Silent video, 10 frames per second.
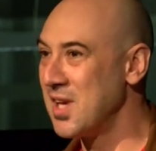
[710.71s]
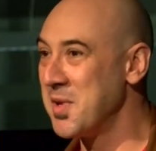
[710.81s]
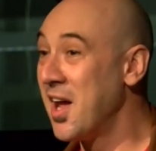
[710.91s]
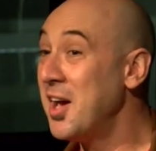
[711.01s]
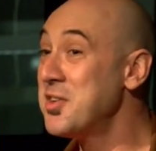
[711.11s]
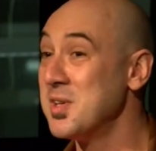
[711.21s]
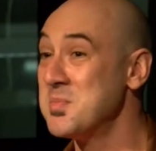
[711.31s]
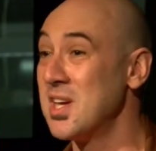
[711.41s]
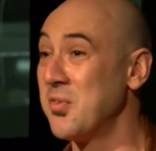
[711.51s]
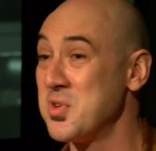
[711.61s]
I mean, Handel
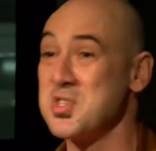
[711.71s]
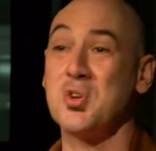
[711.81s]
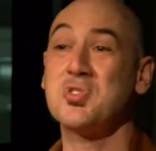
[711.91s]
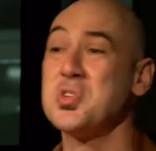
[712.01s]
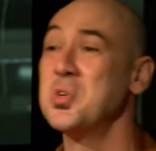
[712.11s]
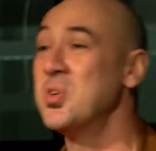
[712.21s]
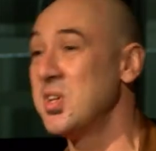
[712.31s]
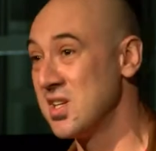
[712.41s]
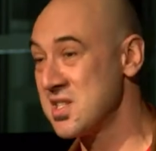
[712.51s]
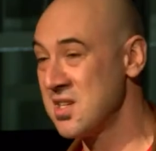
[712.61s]
himself was
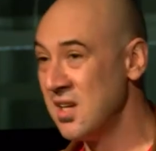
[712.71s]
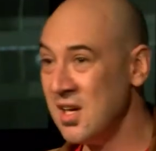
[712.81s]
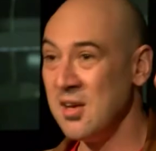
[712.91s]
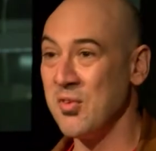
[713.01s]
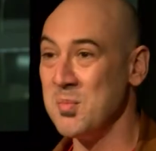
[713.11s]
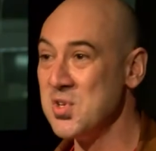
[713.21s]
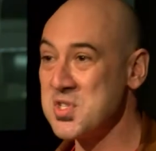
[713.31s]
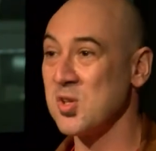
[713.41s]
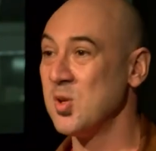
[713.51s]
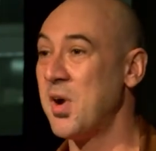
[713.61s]
notorious for
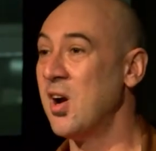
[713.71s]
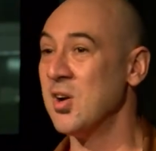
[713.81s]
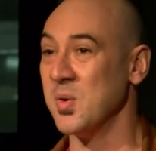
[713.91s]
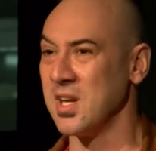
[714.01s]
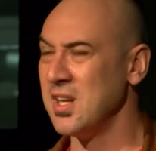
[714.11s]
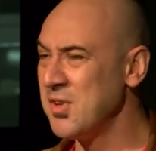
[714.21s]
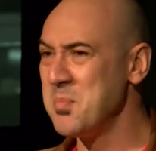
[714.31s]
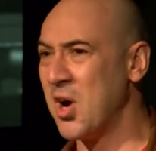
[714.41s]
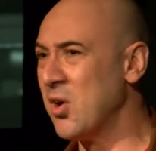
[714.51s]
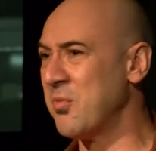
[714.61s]
musical borrowing and even
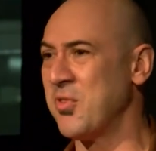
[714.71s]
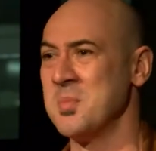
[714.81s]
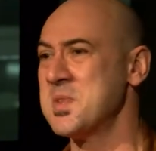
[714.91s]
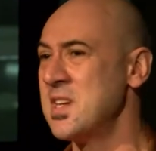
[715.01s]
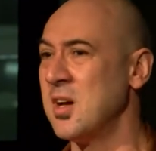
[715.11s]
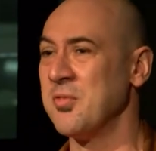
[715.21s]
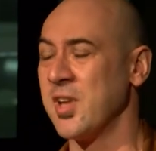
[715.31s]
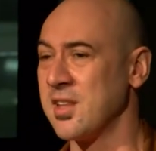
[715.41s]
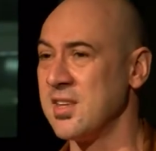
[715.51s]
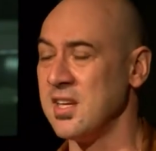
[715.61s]
borrowed for himself,
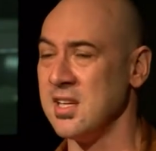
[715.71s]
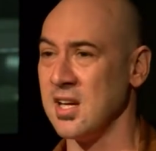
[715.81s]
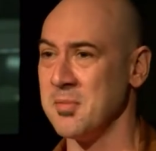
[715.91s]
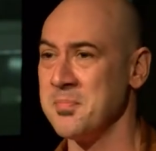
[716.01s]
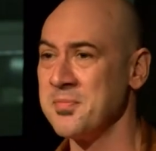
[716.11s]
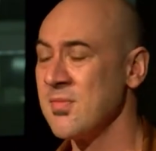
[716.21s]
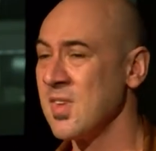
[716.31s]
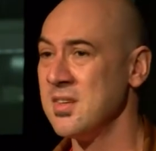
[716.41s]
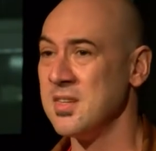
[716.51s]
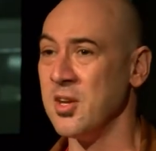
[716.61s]
like the, um,
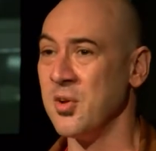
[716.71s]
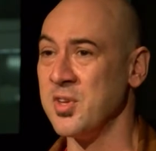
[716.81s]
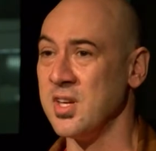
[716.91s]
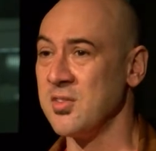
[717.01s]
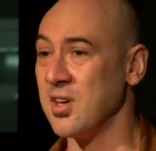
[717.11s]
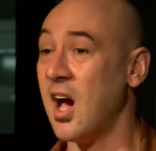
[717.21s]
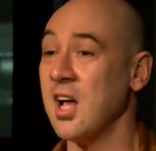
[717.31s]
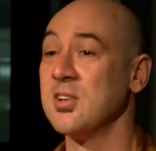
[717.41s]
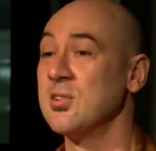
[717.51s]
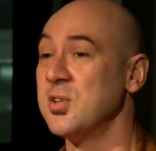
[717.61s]
you know, the, the
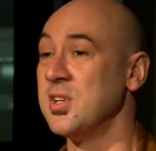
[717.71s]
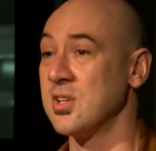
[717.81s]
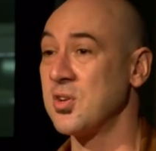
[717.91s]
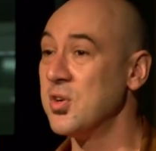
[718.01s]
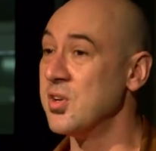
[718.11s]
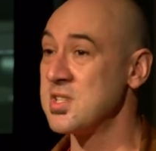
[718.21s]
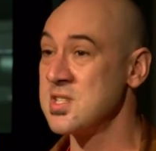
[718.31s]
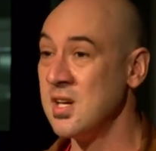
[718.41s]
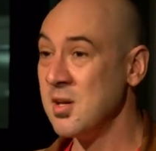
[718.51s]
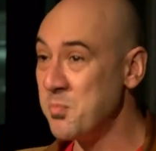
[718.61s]
Hallelujah
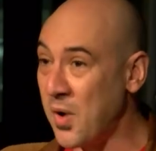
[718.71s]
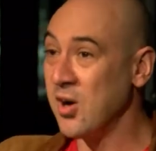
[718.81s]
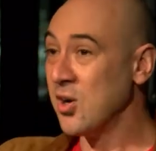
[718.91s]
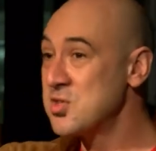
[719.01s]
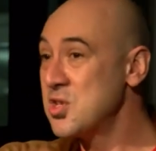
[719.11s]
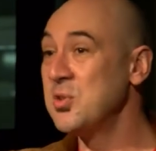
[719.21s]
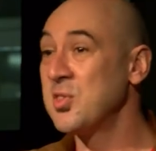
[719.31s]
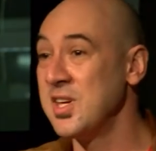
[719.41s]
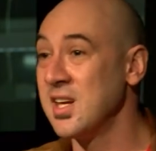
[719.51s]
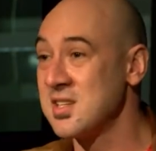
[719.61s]
chorus borrowed two
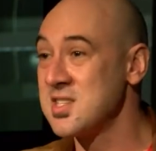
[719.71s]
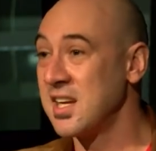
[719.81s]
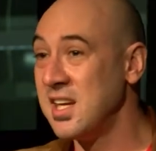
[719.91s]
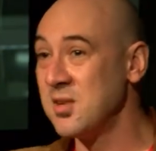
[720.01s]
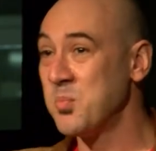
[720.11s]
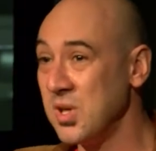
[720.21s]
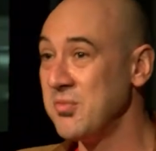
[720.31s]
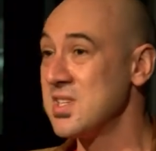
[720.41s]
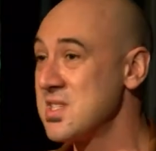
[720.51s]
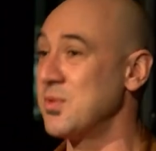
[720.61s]
things that he had
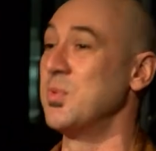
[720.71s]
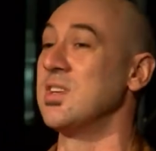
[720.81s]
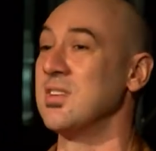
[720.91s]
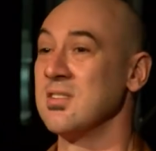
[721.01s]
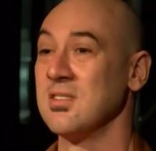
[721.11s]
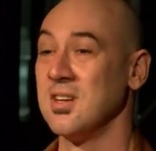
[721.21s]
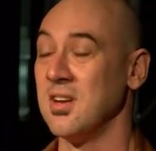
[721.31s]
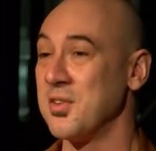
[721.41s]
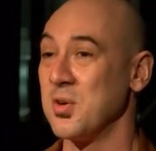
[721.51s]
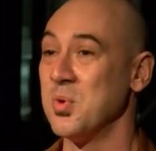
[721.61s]
previously written in other